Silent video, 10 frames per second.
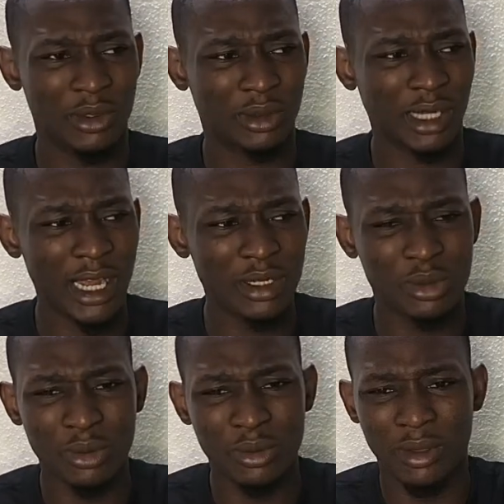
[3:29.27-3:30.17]
trying
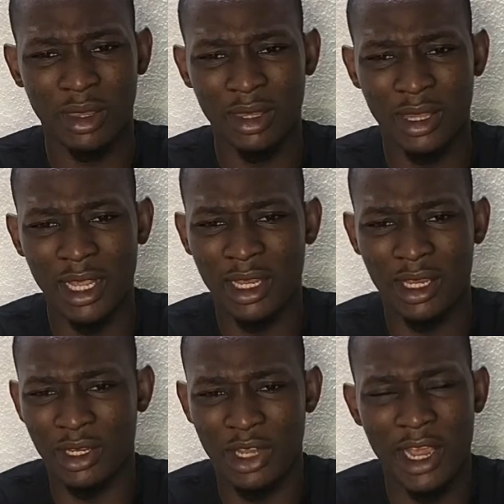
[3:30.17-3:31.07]
to think
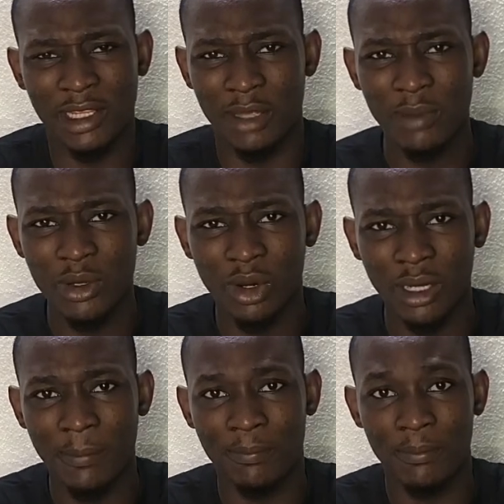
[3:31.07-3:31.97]
you're a demigod
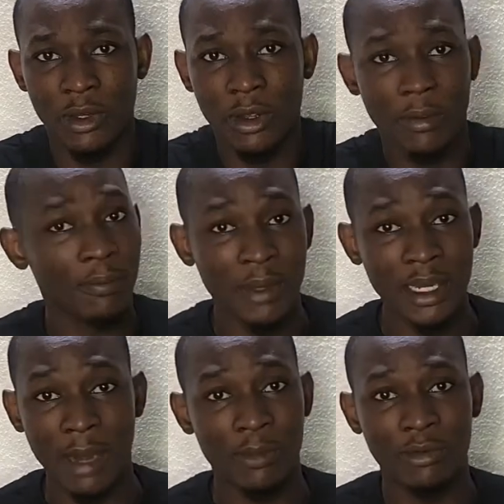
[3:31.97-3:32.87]
and being
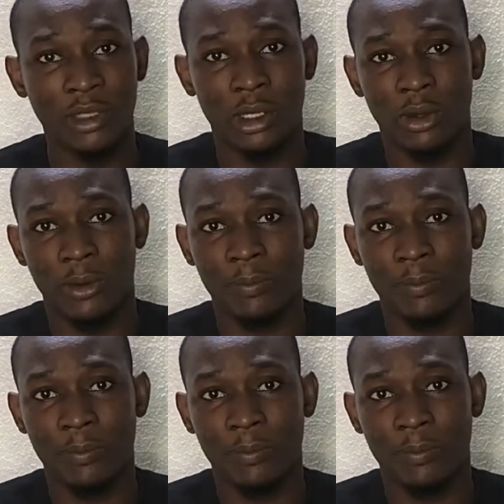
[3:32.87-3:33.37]
above the law?